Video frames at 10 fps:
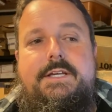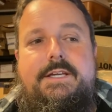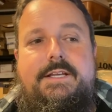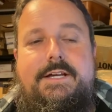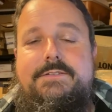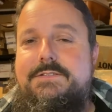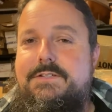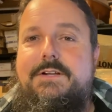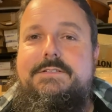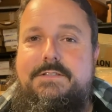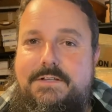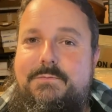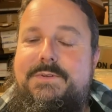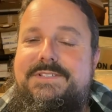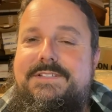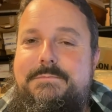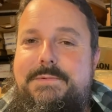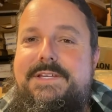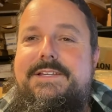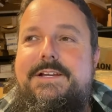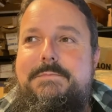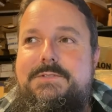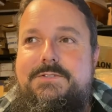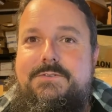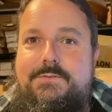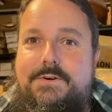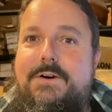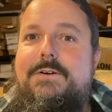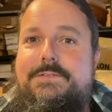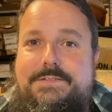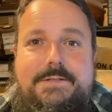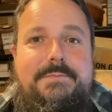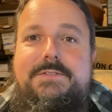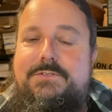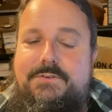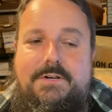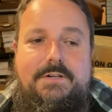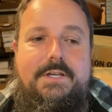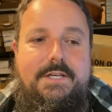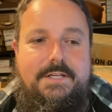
And out in Stockton, that wind can pick up strong, something strong.